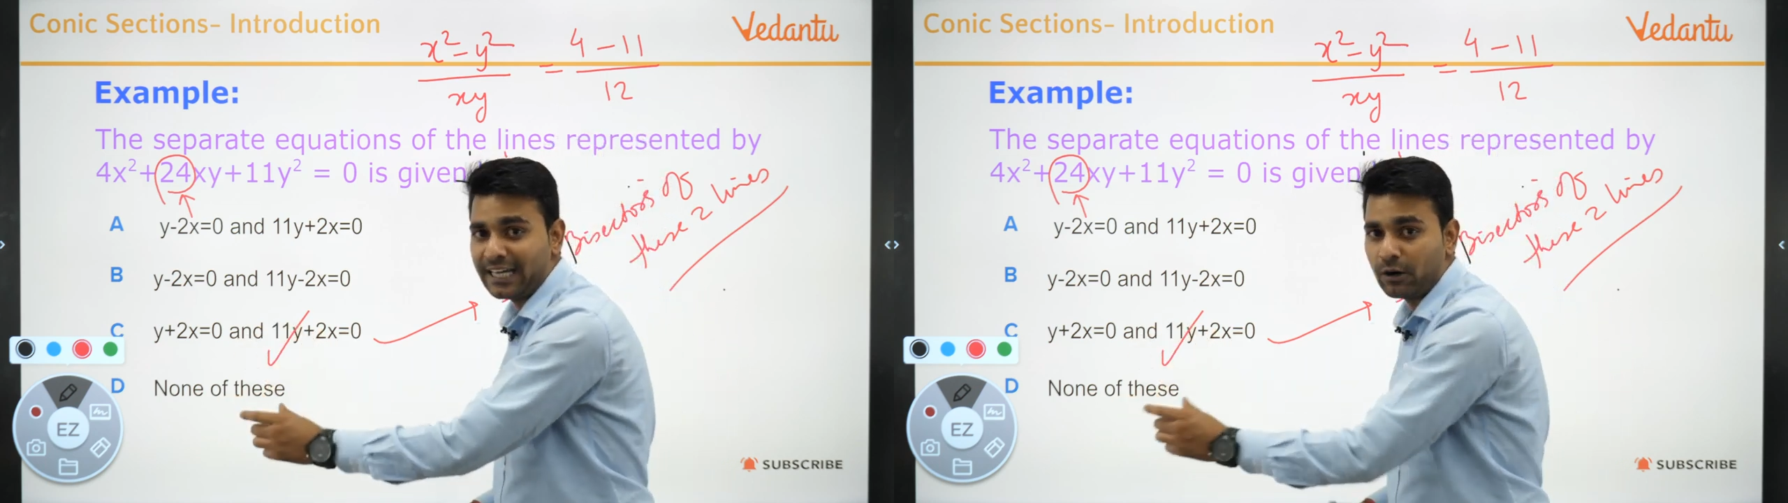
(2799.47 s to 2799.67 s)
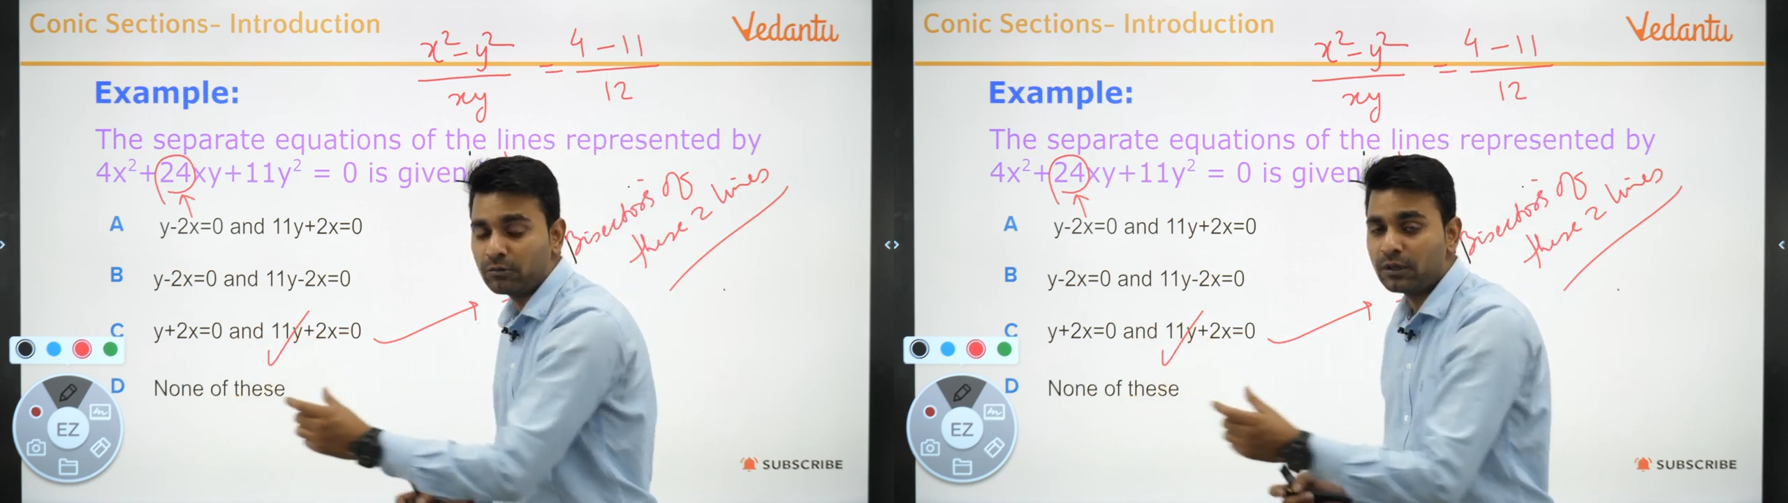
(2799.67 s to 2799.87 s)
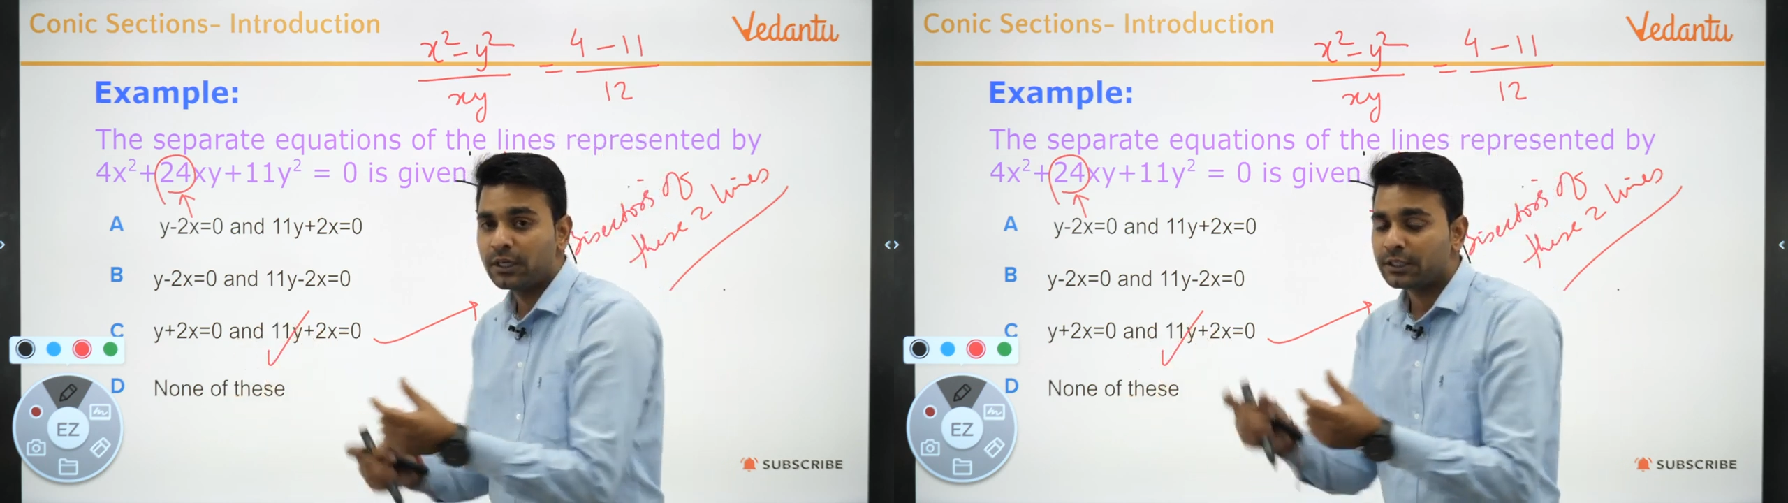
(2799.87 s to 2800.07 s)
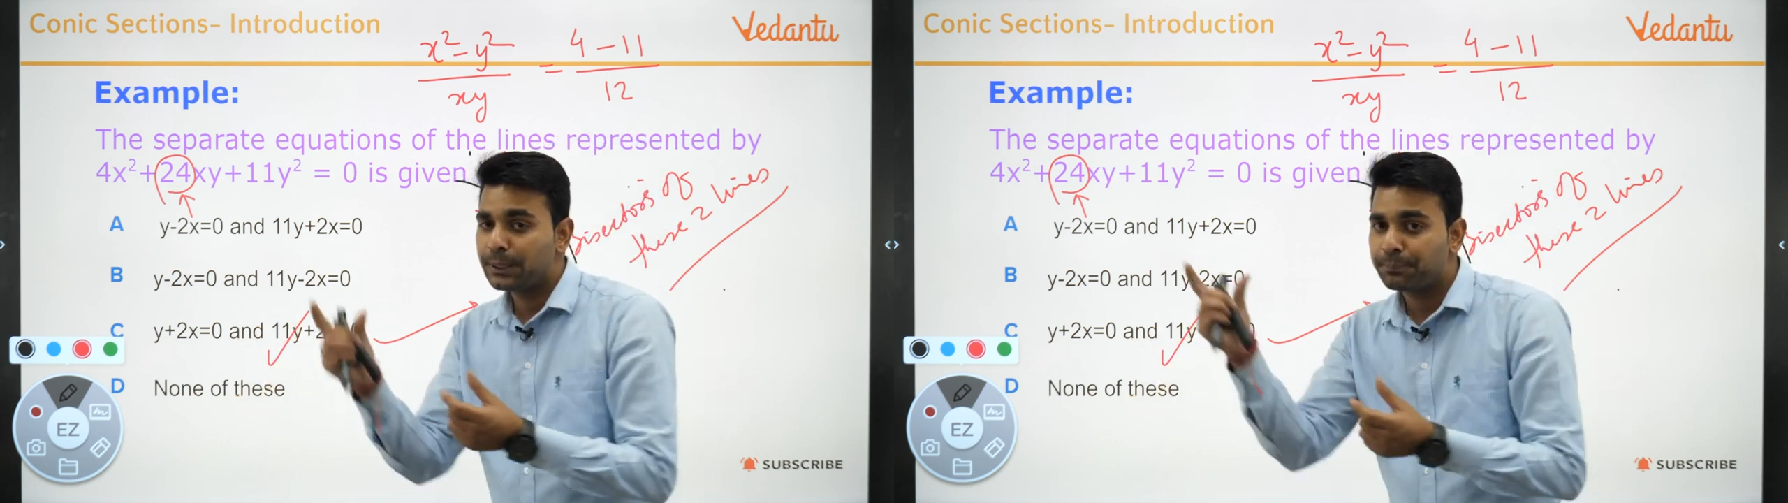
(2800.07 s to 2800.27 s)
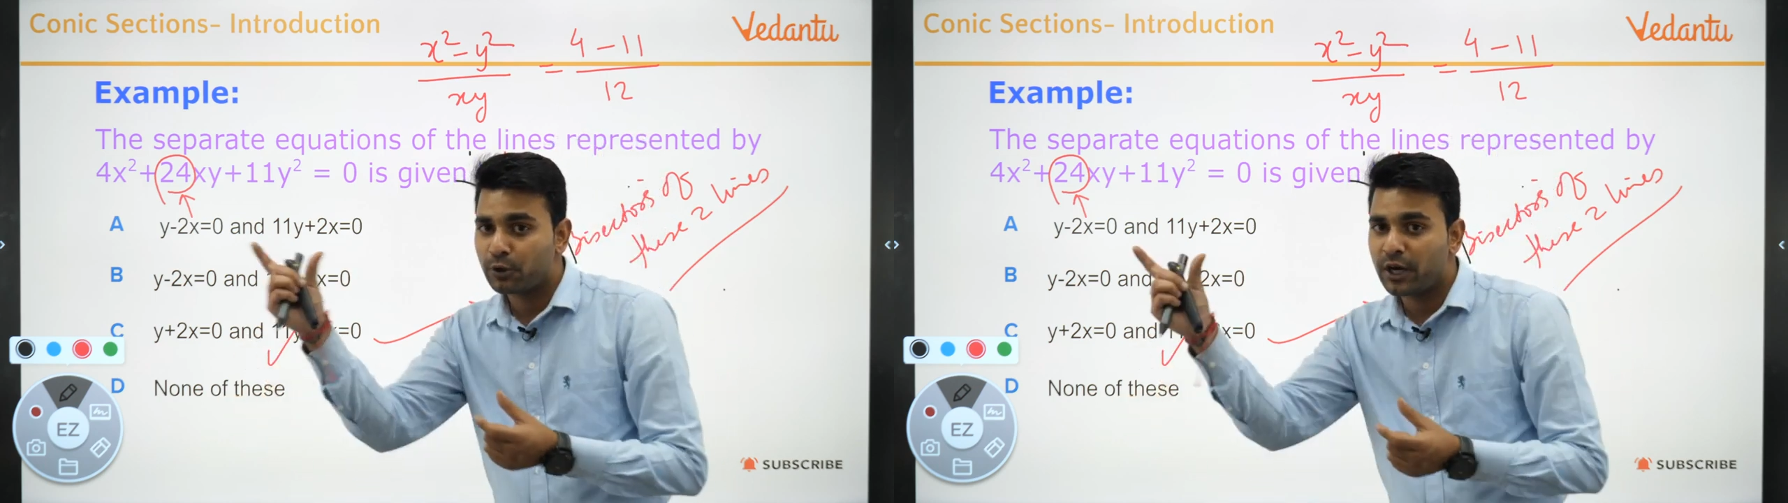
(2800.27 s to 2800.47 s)
down the
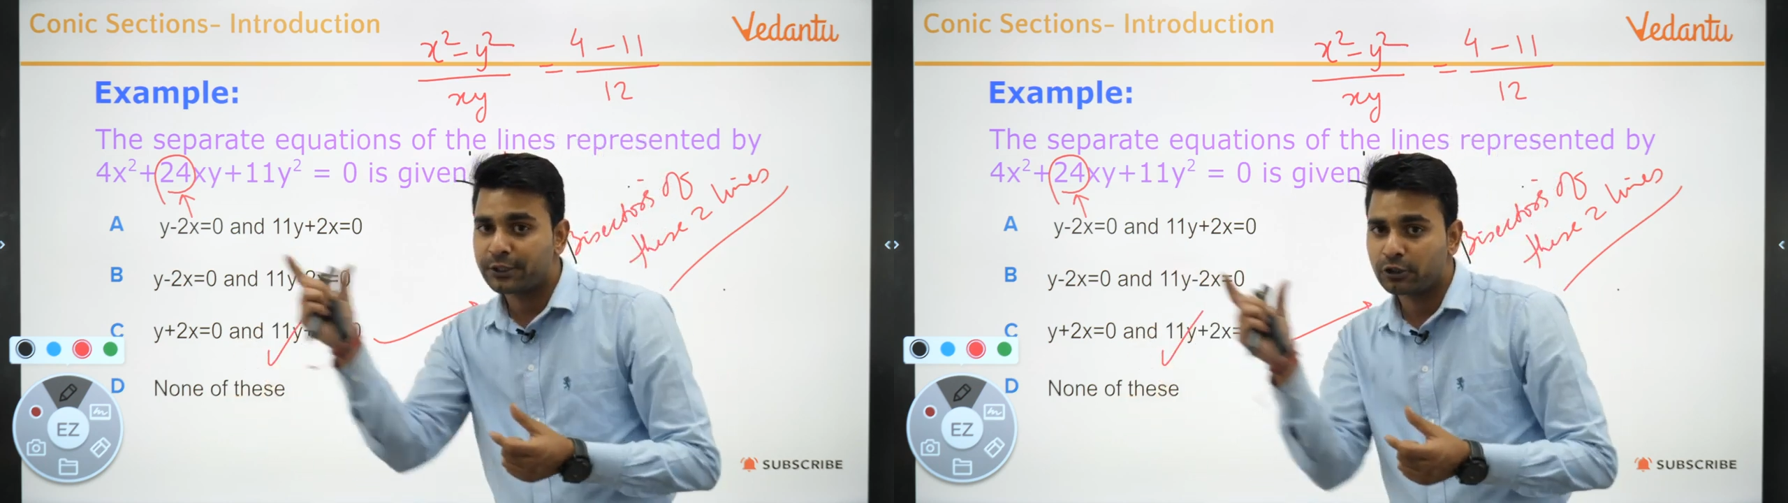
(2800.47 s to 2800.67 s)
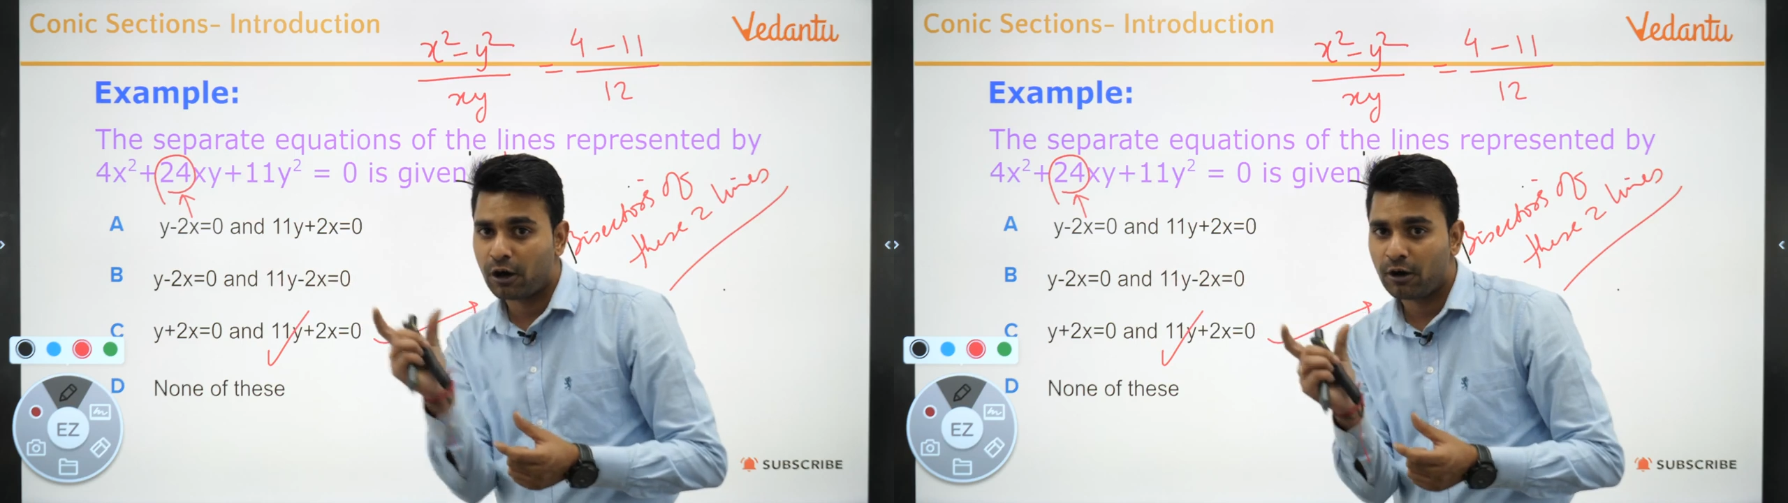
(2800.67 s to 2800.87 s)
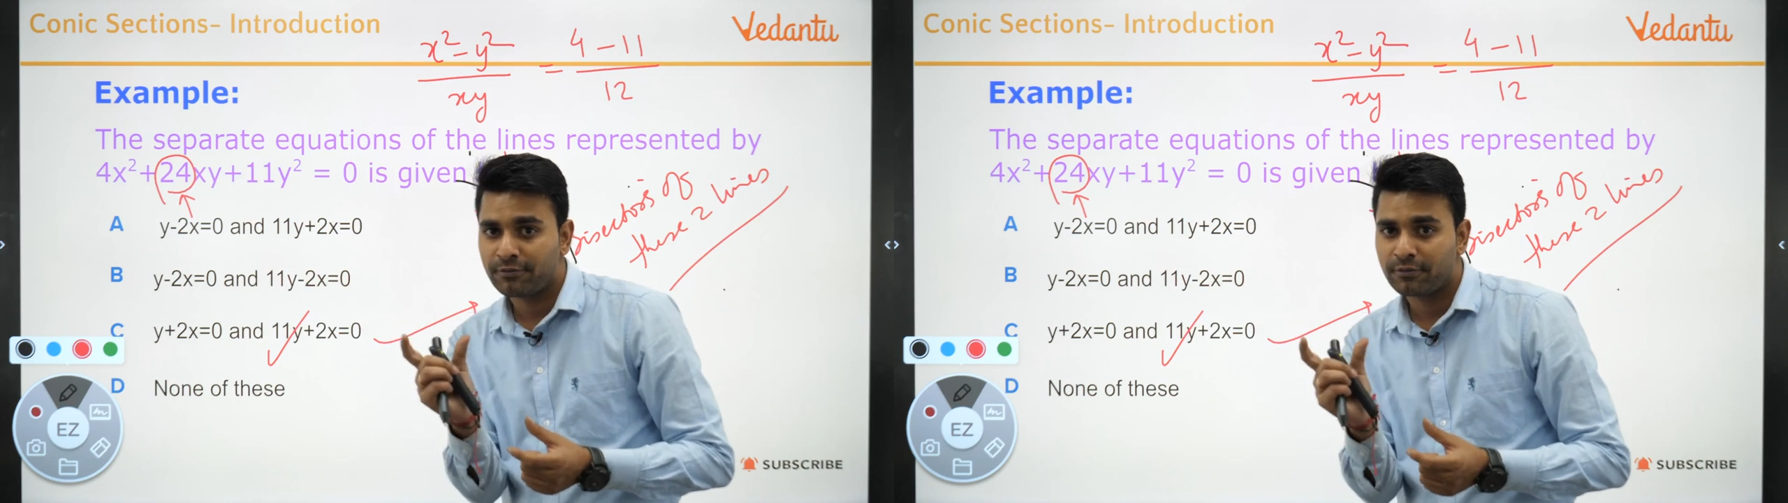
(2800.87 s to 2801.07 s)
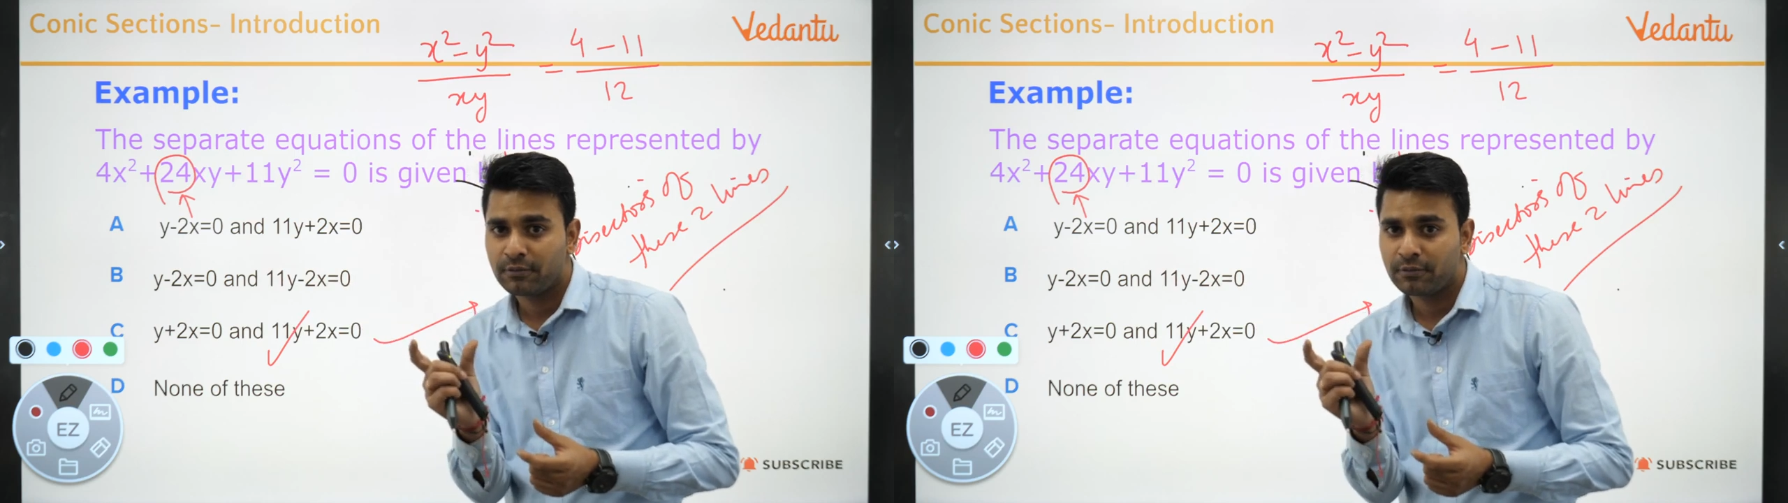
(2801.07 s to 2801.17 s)
product of